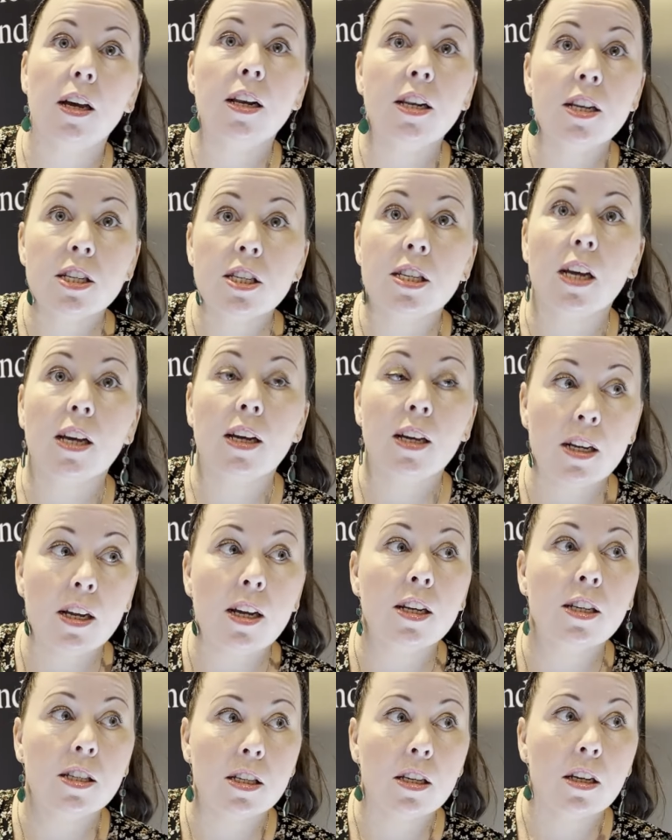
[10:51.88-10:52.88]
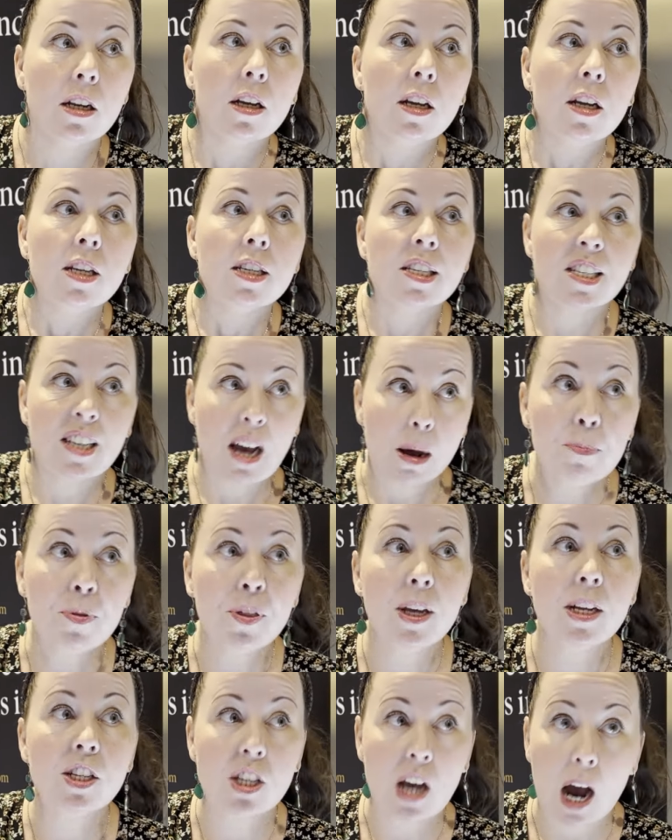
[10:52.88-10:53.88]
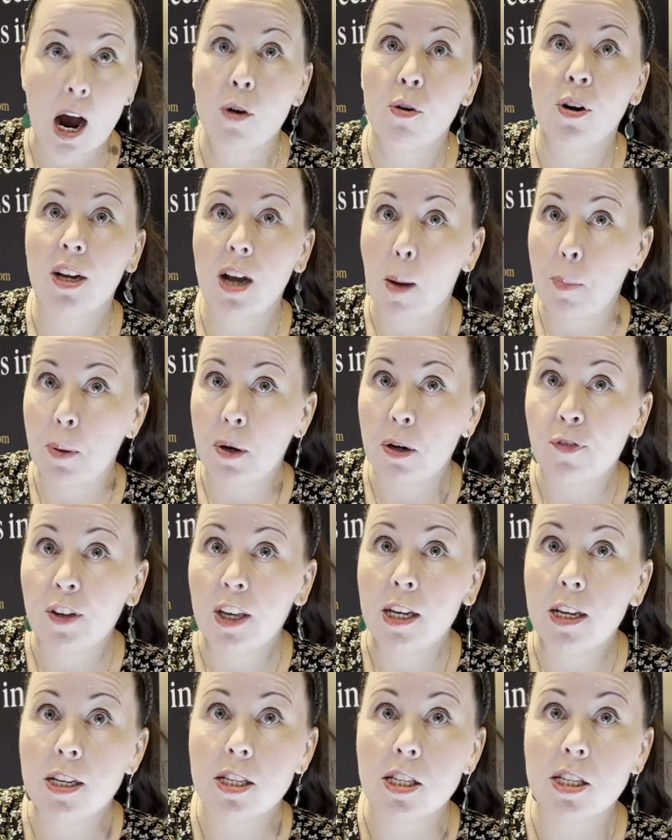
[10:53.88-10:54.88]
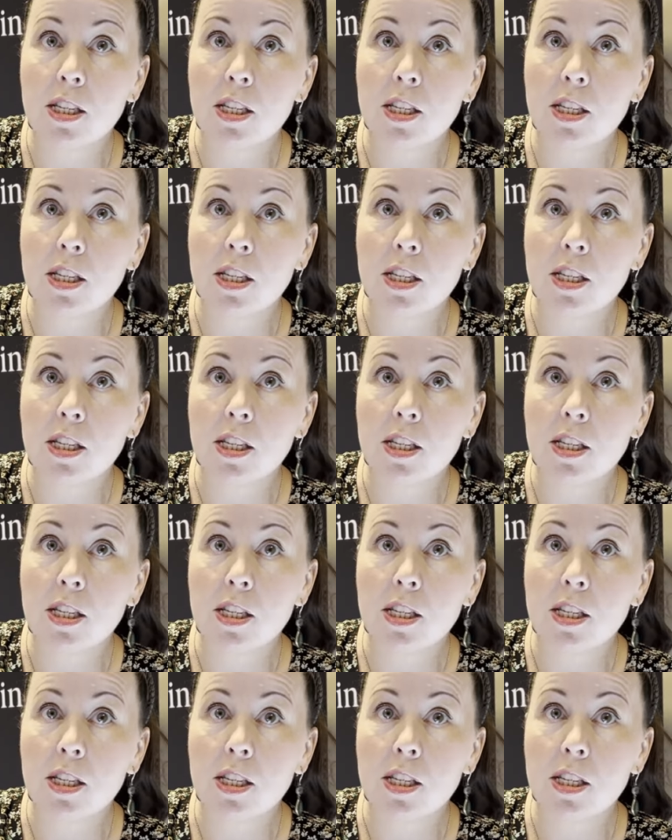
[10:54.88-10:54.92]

It is. Some things are a couple of years.